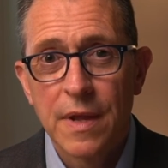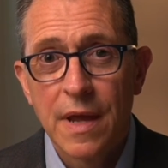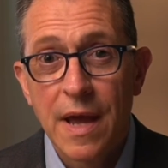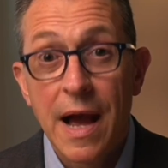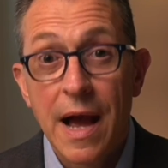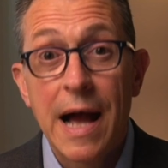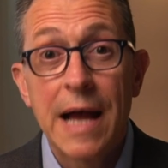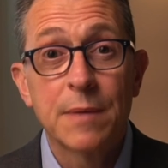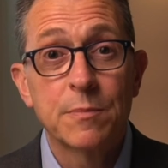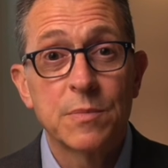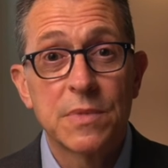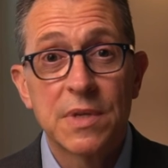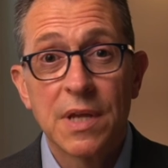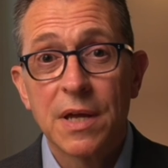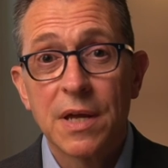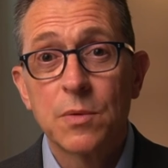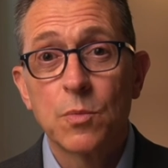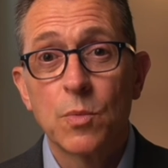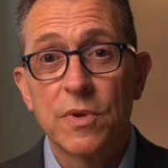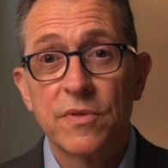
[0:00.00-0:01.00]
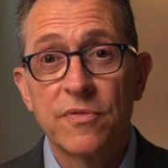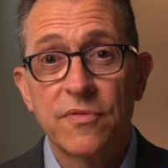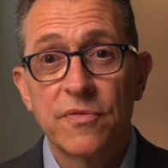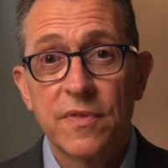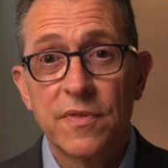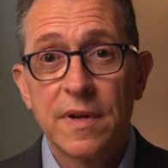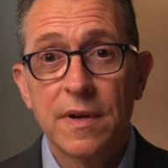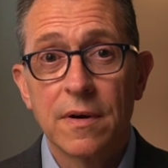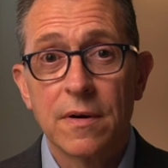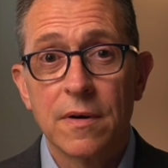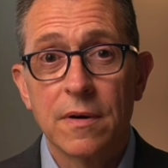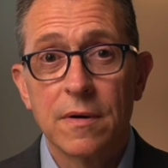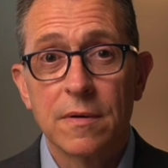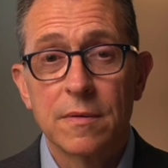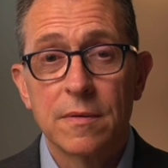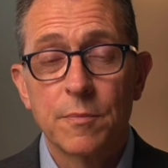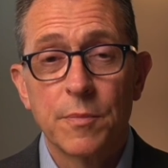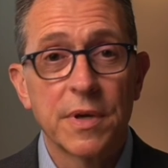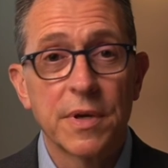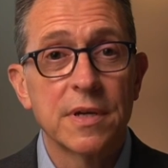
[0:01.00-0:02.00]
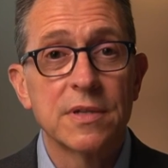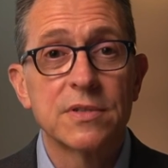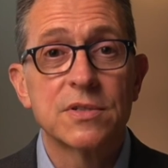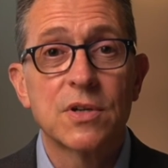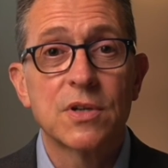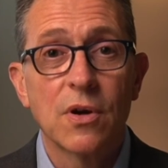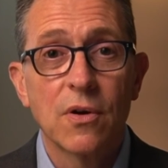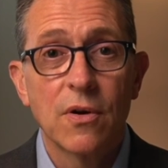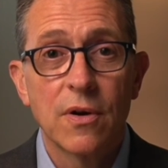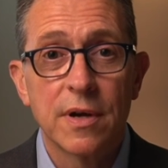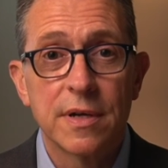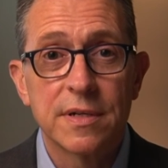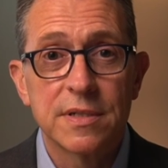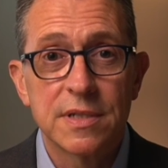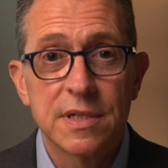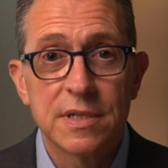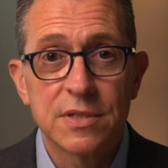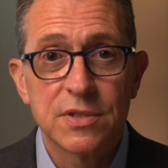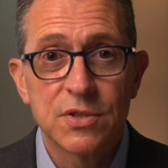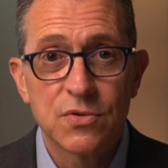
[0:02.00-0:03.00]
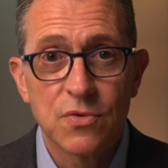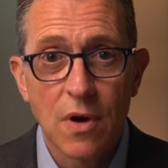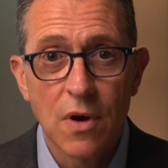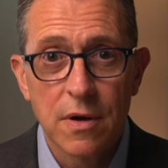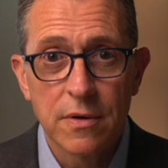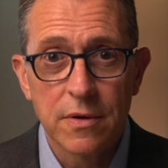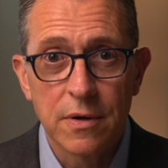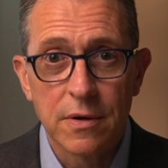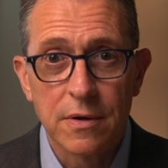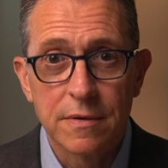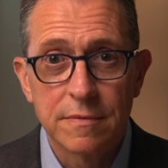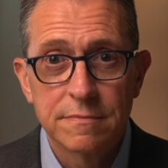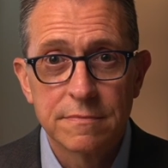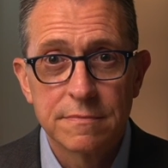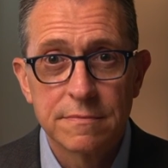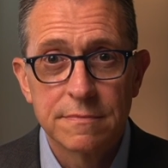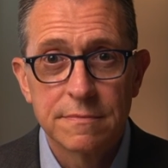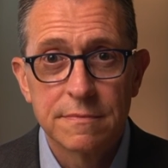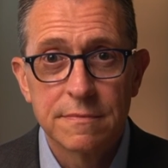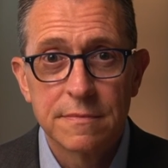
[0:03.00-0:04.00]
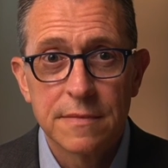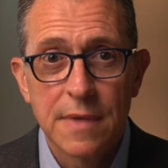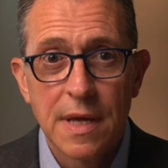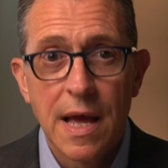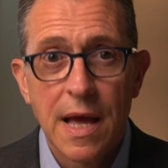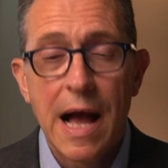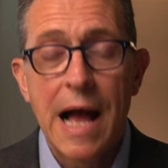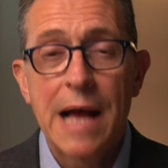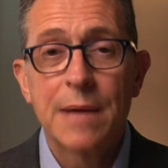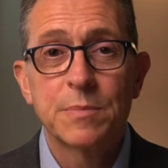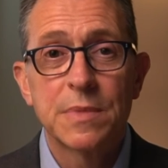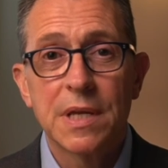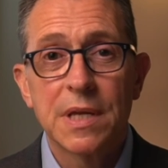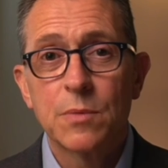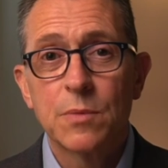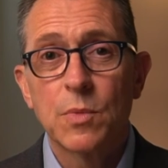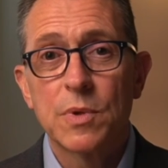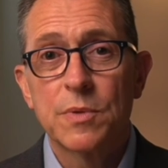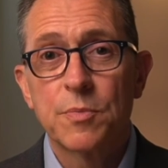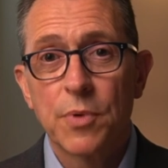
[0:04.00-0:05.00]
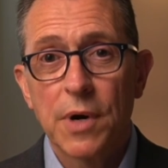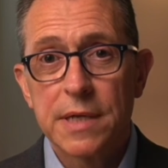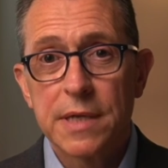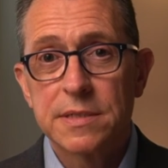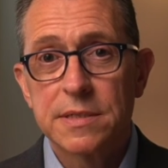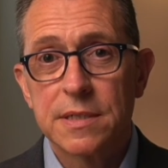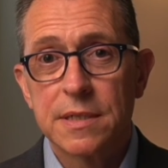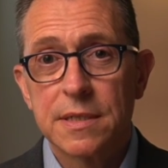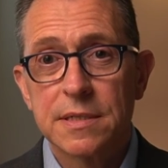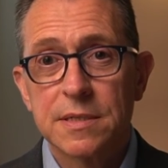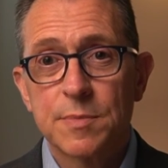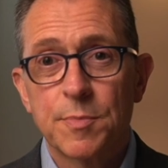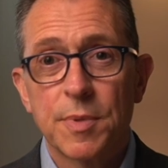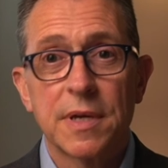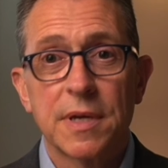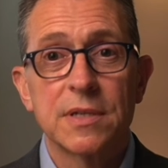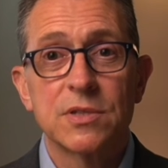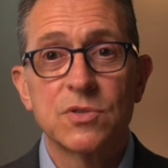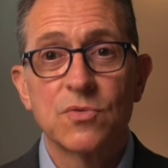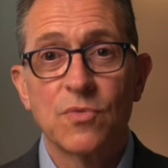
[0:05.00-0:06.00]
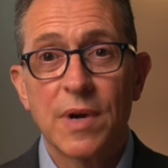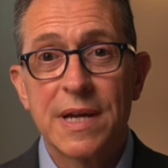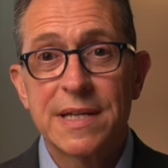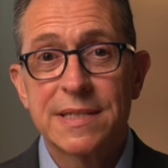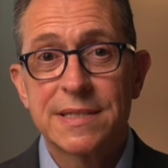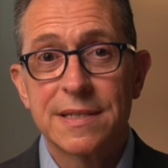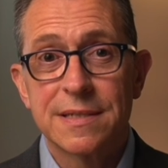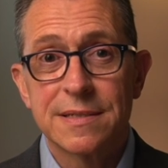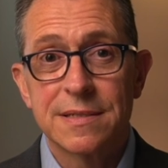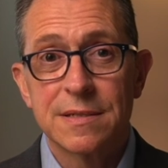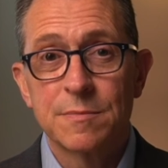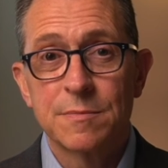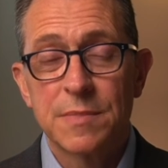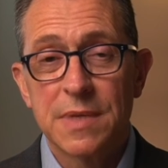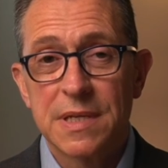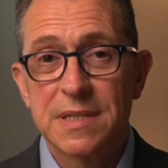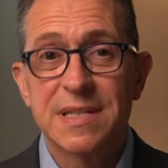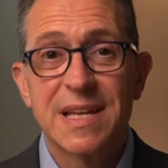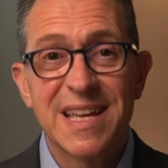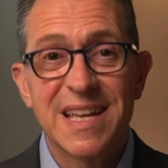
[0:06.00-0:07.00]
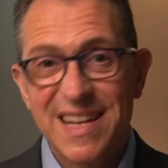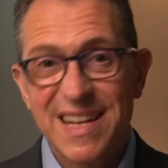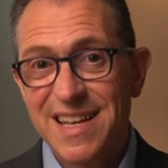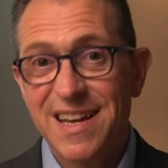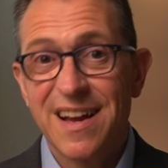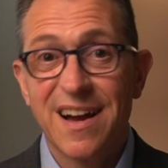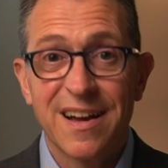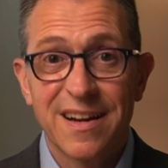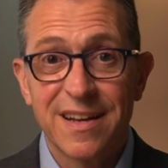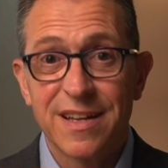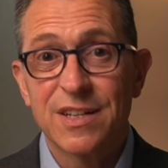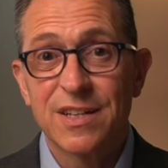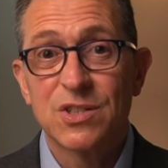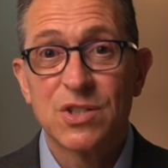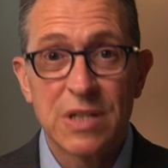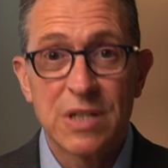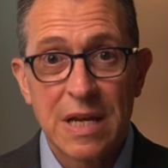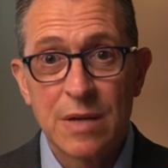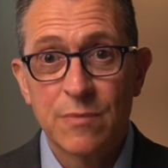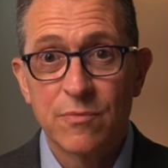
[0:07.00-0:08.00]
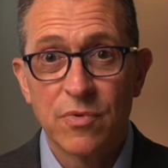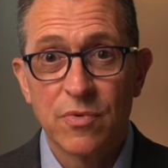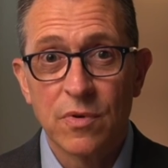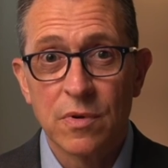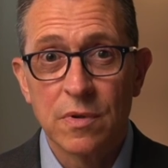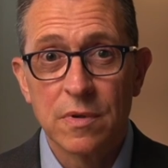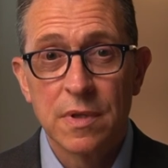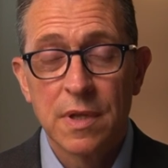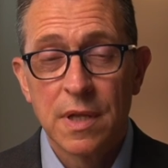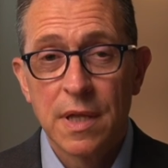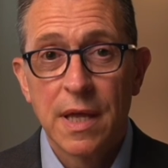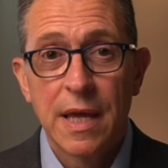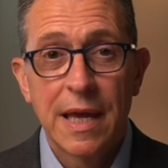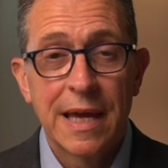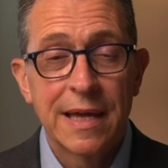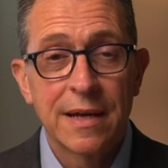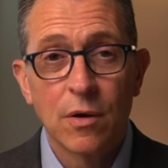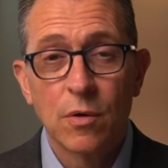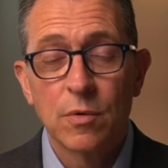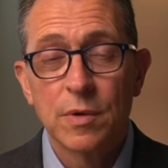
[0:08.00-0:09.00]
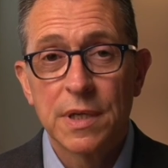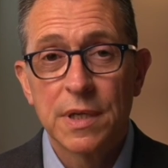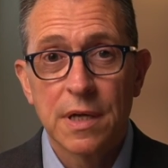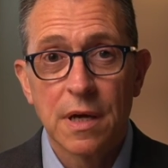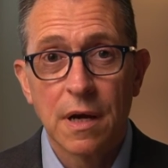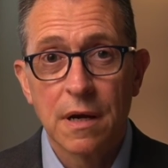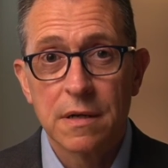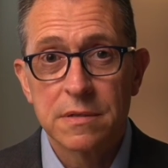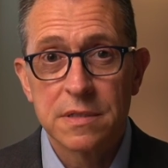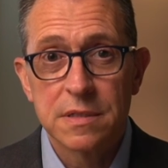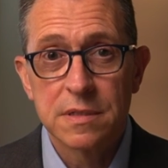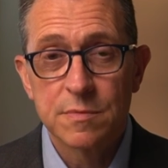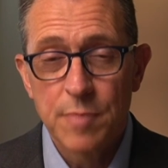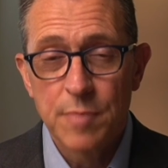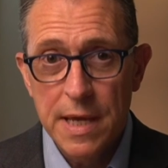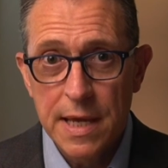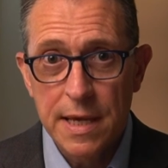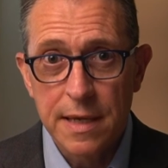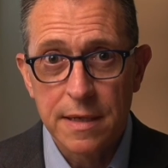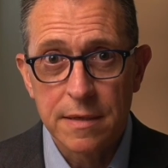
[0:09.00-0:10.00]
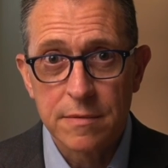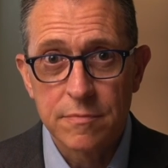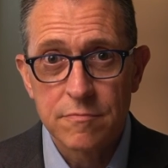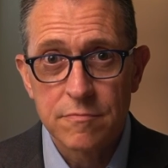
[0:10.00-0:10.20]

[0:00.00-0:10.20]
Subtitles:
I'm done with fear because courage is stronger. I'm done with prejudice because racism is idiotic, shameful, and only causes pain.